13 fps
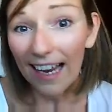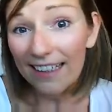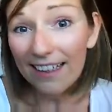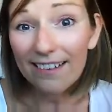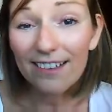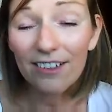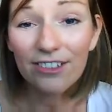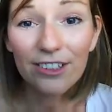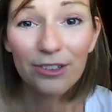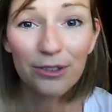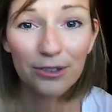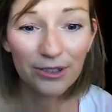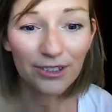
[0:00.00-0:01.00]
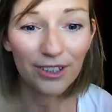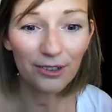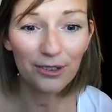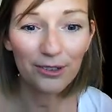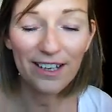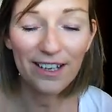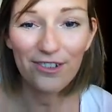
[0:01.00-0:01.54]
And I started to, you know,
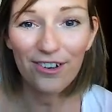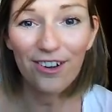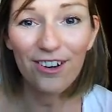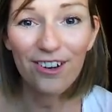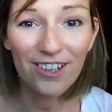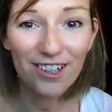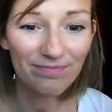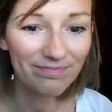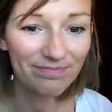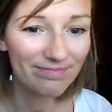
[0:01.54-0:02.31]
to enjoy